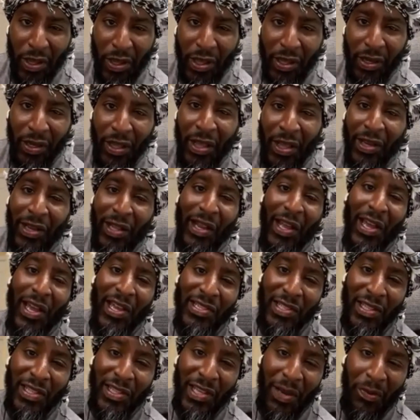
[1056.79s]
And the
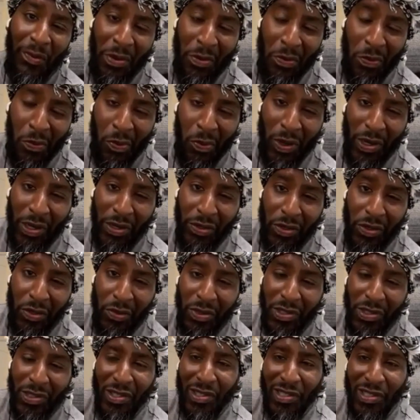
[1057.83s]
last thing that we would want to do
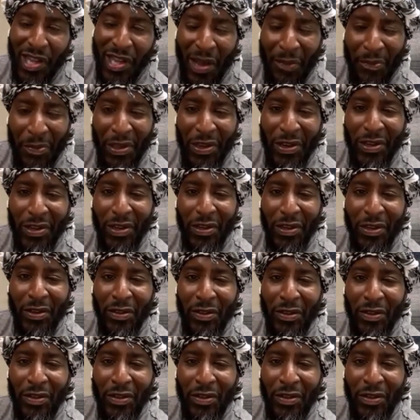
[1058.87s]
was to stop at a